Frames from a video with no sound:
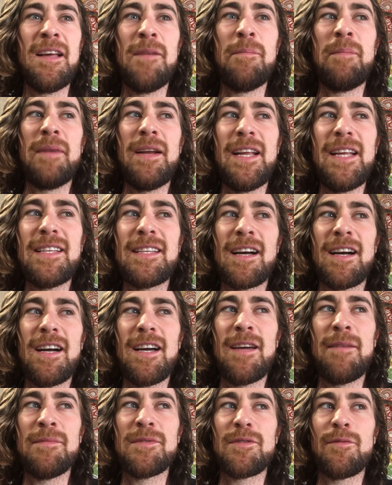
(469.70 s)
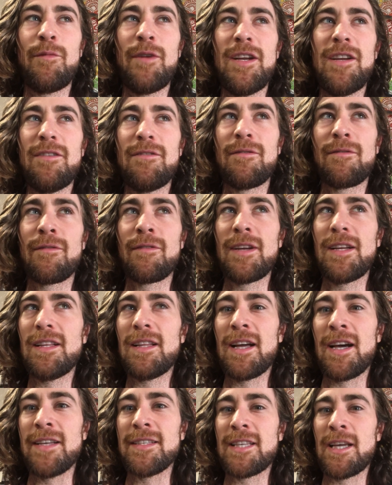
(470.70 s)
many times we don't
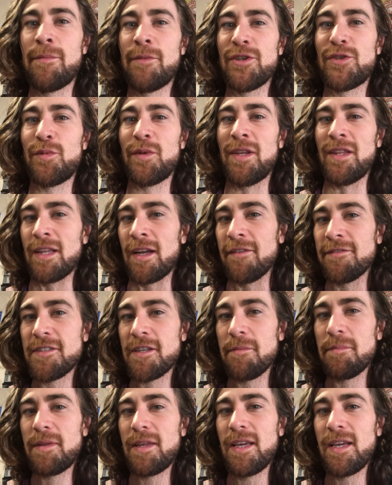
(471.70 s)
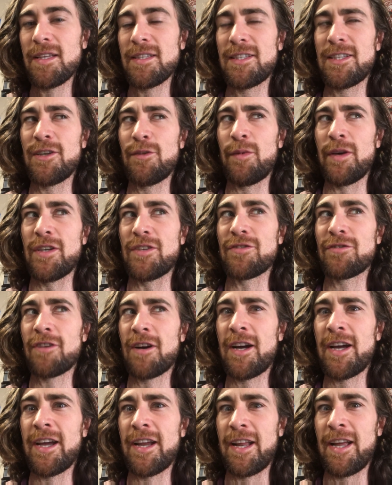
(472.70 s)
realize how much we love something until we
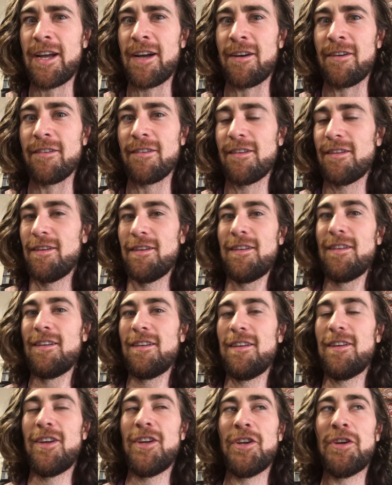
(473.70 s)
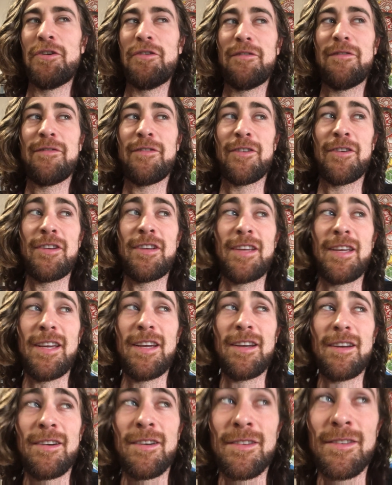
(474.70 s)
try it out. For
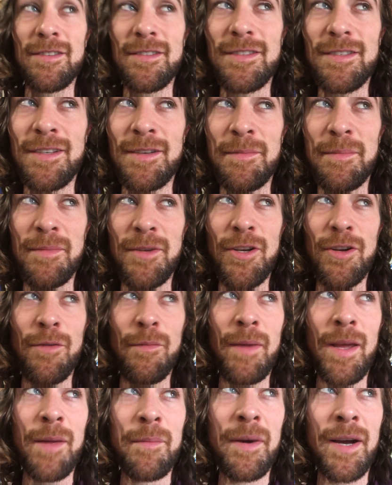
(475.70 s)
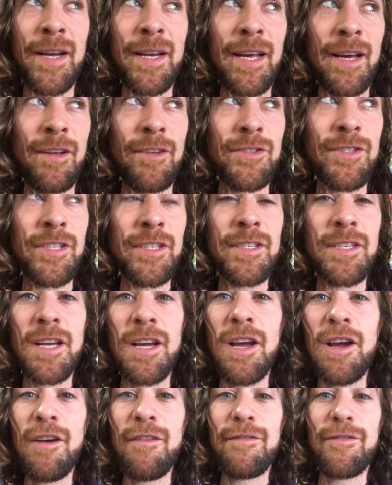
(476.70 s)
years, and me and my analogies,
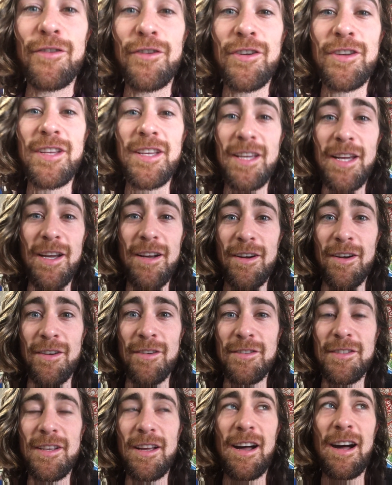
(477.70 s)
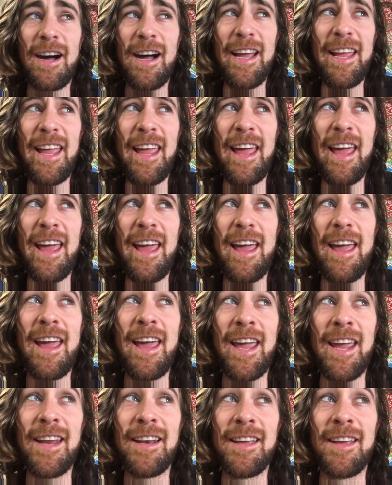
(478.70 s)
for years, I
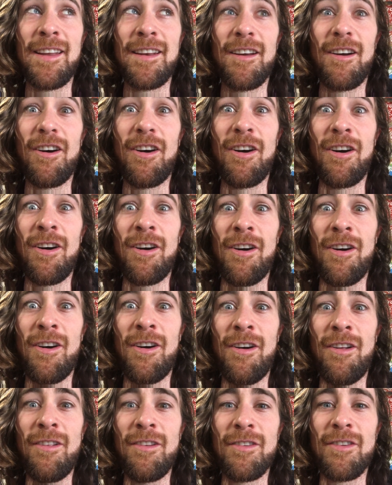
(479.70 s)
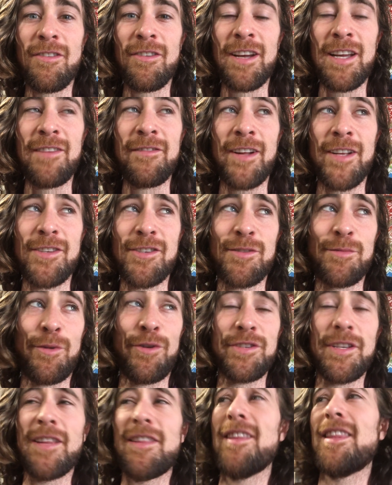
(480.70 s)
hated all green
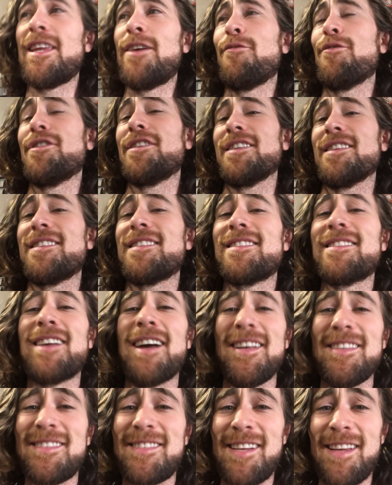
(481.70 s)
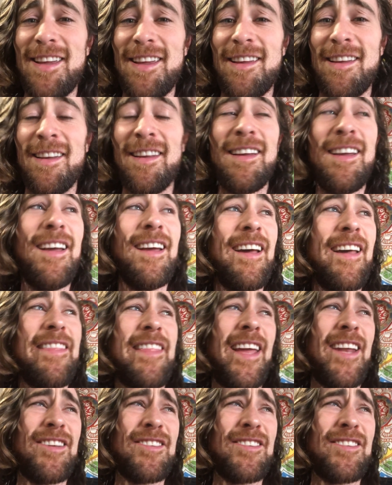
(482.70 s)
vegetables. I thought they were disgusting. They